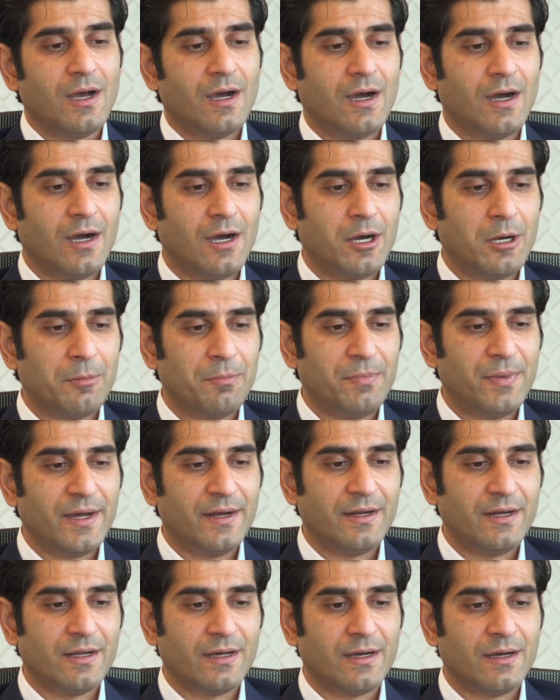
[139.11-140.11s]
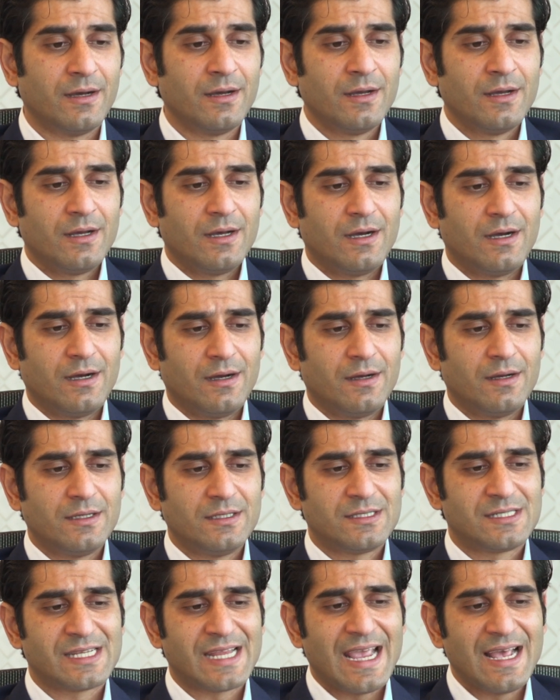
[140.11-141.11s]
But
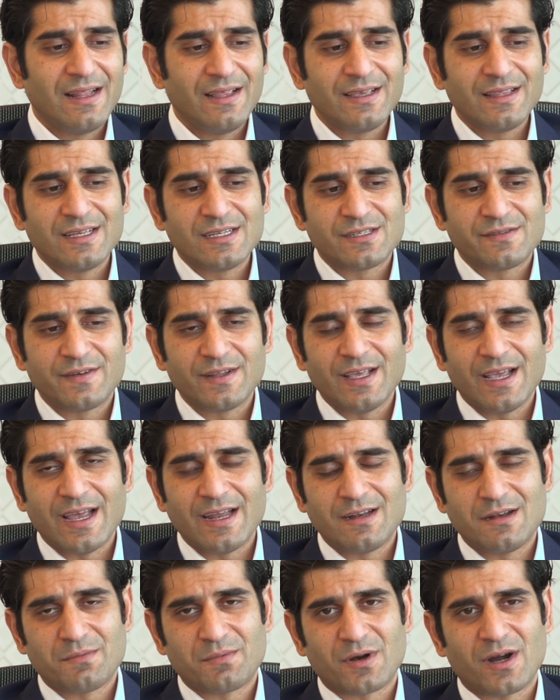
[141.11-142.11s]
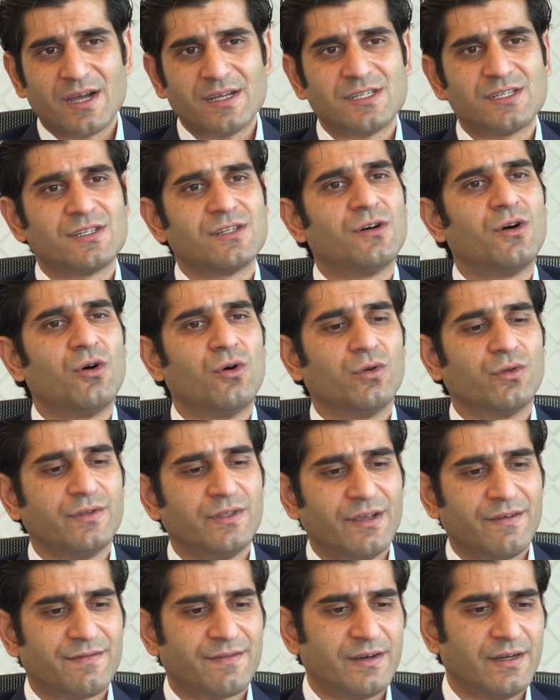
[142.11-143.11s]
scaling this for the enterprise is a whole
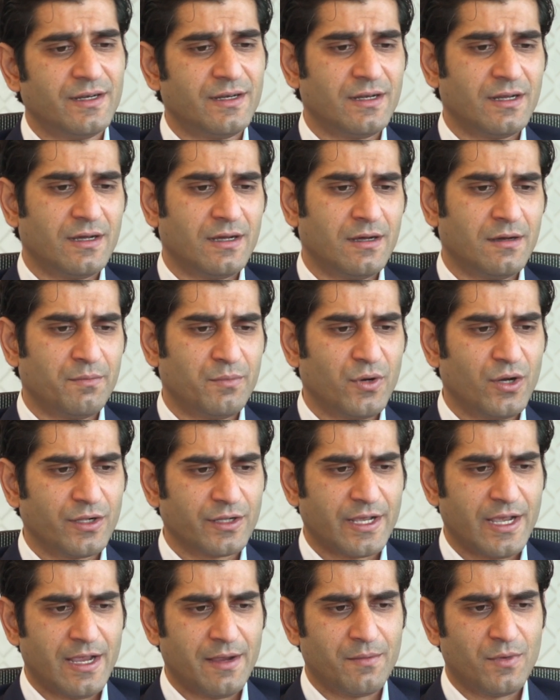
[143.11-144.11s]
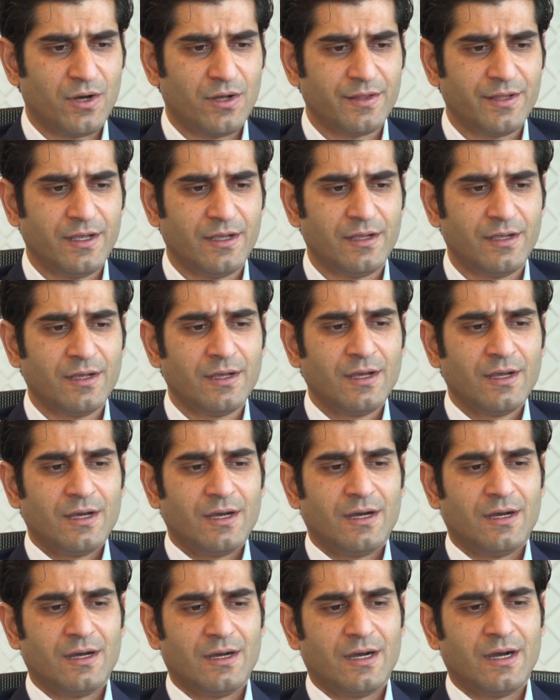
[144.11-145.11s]
different ballgame. All the
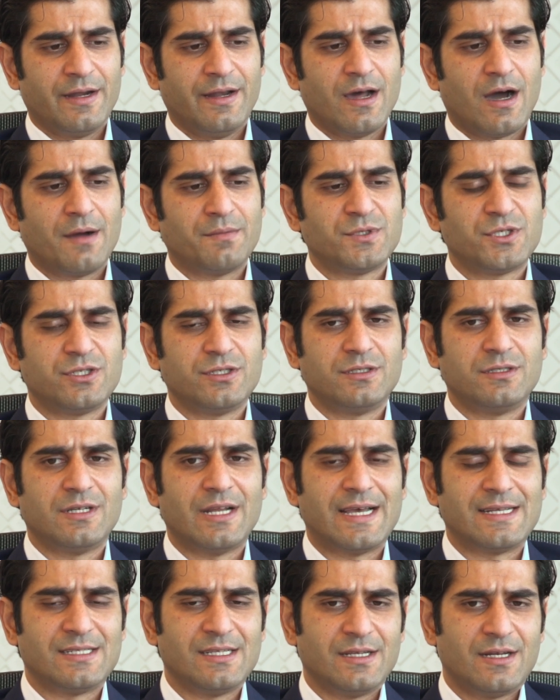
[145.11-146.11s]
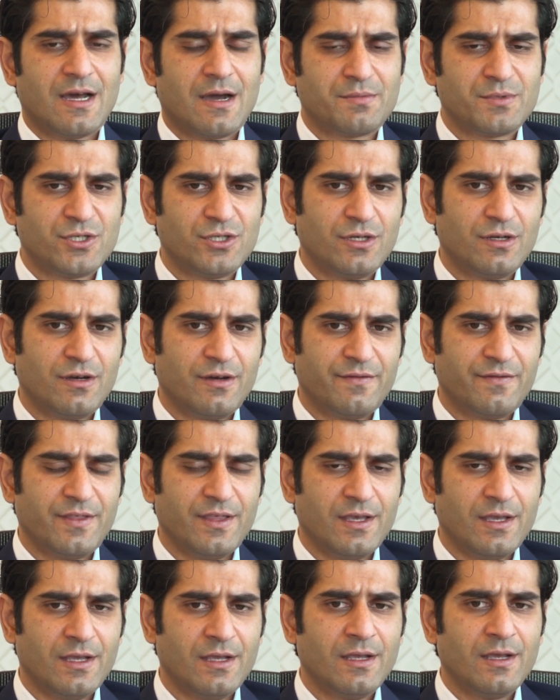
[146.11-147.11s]
adoption of
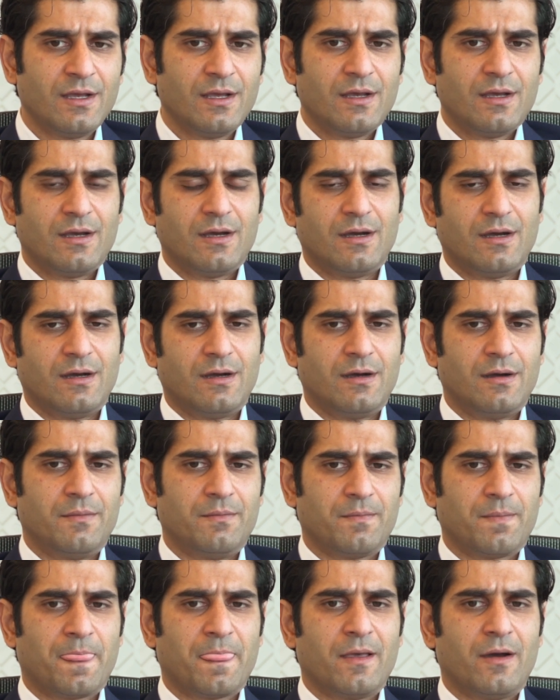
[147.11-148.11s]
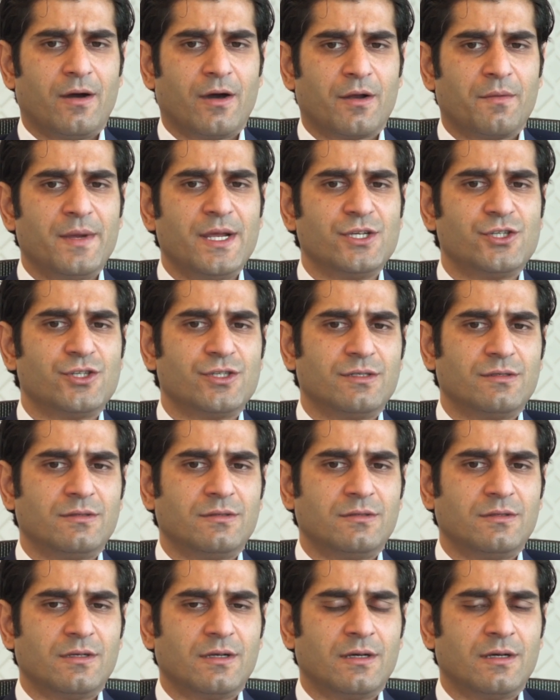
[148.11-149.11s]
the
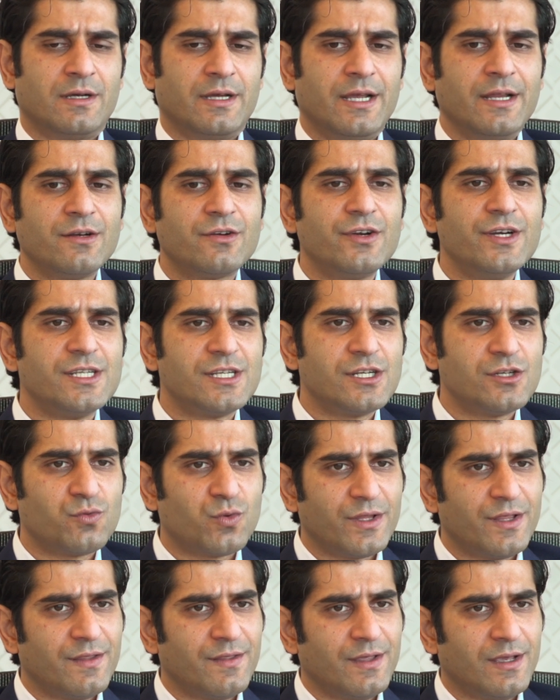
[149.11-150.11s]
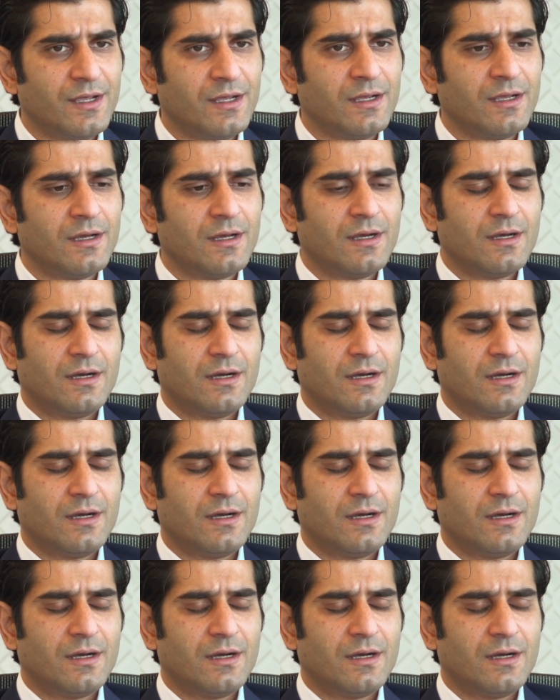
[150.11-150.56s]
automation increases within the